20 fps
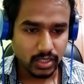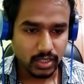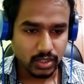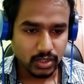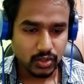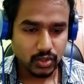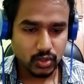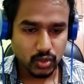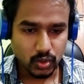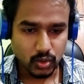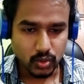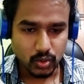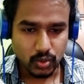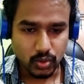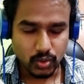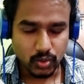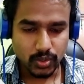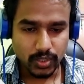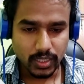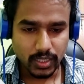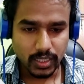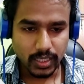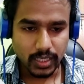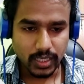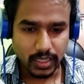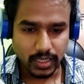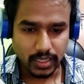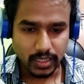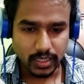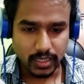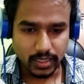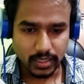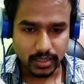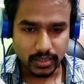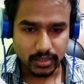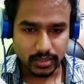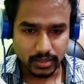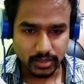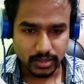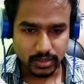So the error
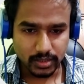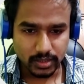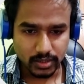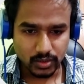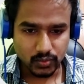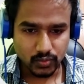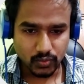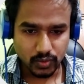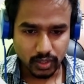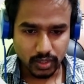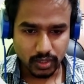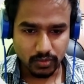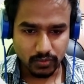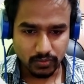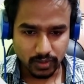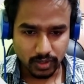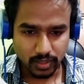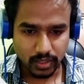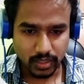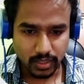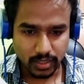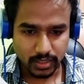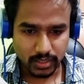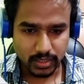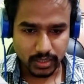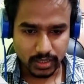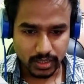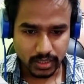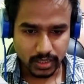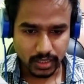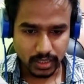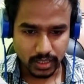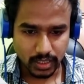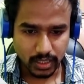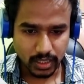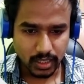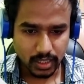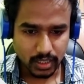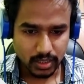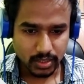is where let's see,
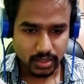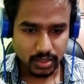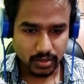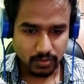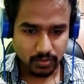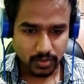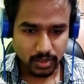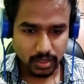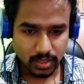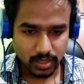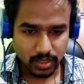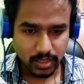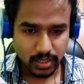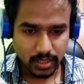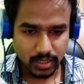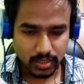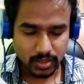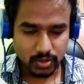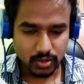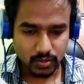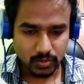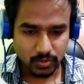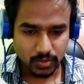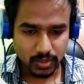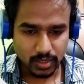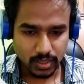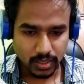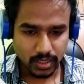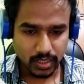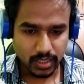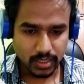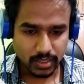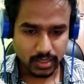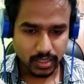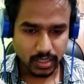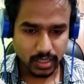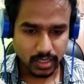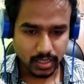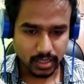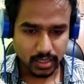somewhere the error should be
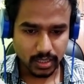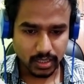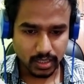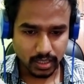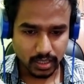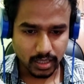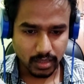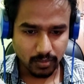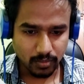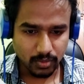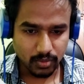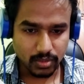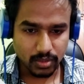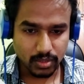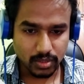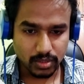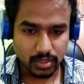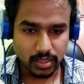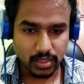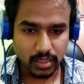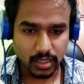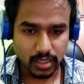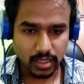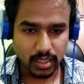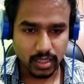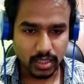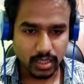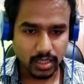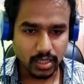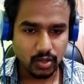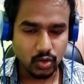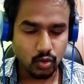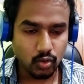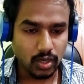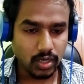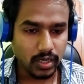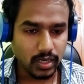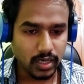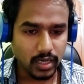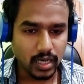cache content type process data
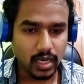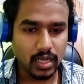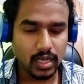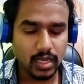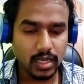URL.